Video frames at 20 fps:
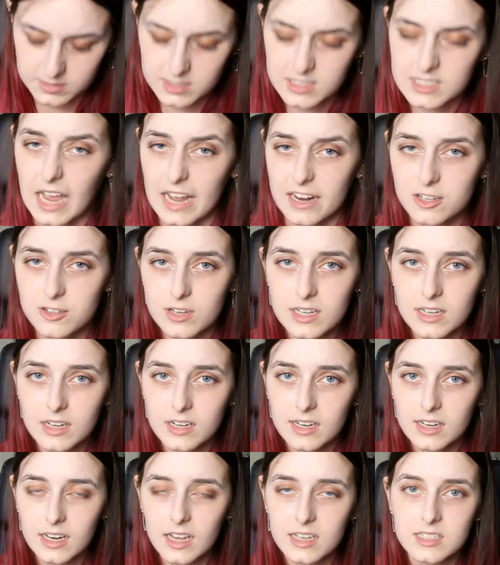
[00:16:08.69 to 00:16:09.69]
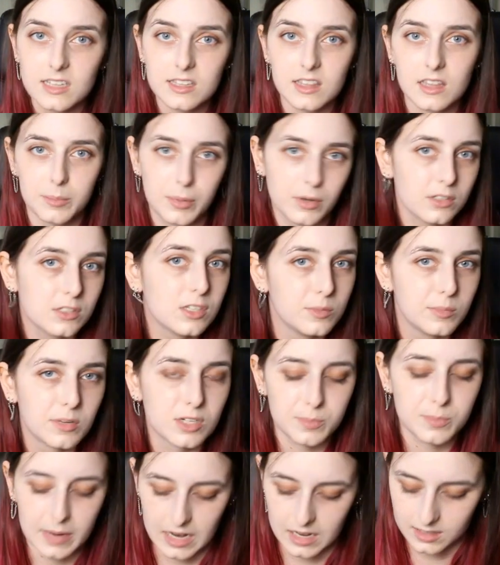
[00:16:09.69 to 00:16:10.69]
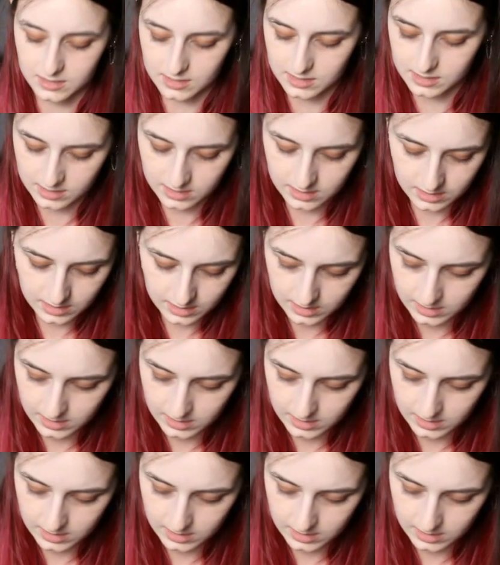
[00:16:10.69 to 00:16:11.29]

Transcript: saturated, I guess. Like they put too much paint.